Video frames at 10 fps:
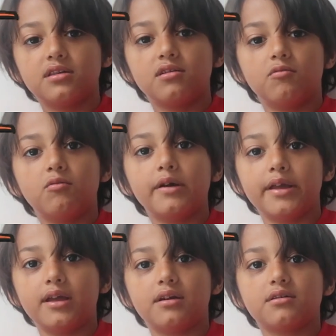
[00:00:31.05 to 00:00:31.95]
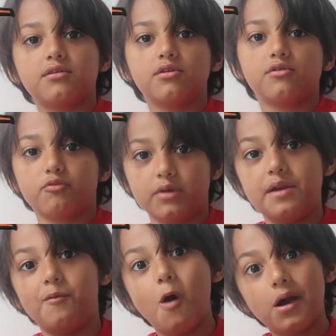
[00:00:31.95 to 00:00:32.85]
that we could
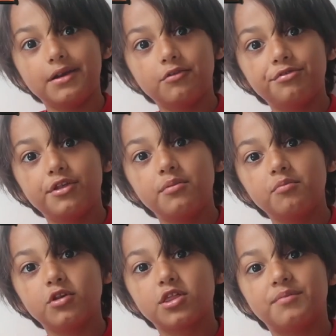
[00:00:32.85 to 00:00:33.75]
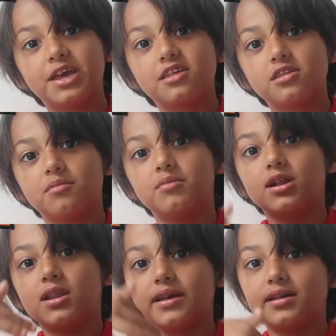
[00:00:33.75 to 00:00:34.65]
rewild them, which makes them
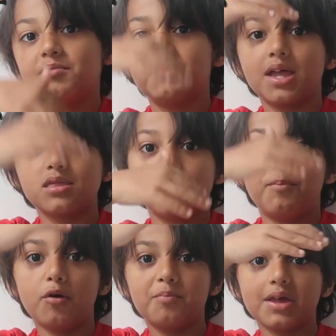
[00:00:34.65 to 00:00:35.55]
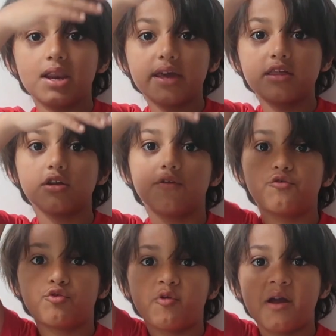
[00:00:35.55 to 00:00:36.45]
like make the population of
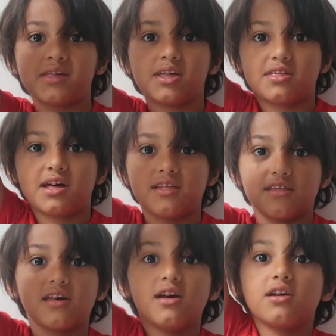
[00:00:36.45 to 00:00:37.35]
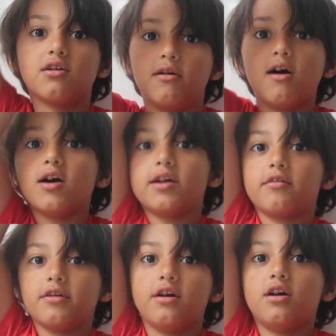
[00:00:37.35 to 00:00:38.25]
orangutans go higher and